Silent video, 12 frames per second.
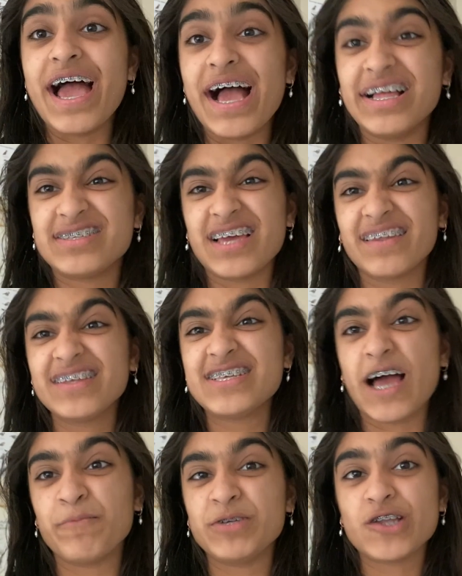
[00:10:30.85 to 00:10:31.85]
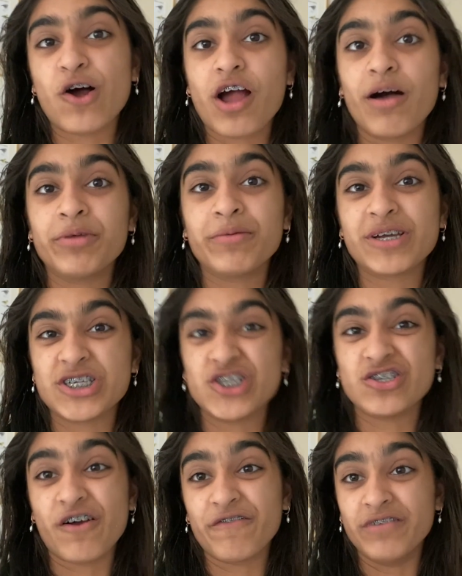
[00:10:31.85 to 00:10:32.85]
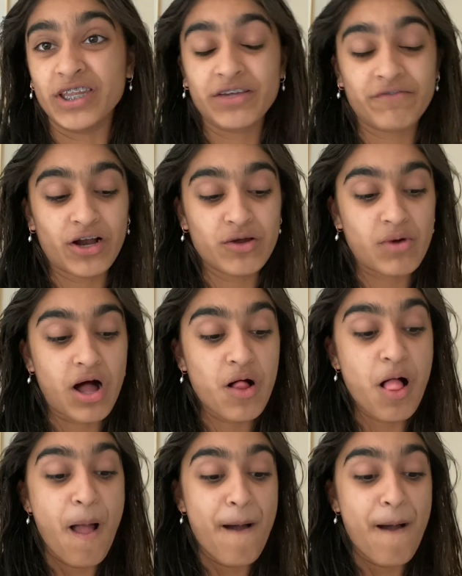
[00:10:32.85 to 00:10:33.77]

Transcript: And sadly, Sammy's not coming because she's not feeling very well.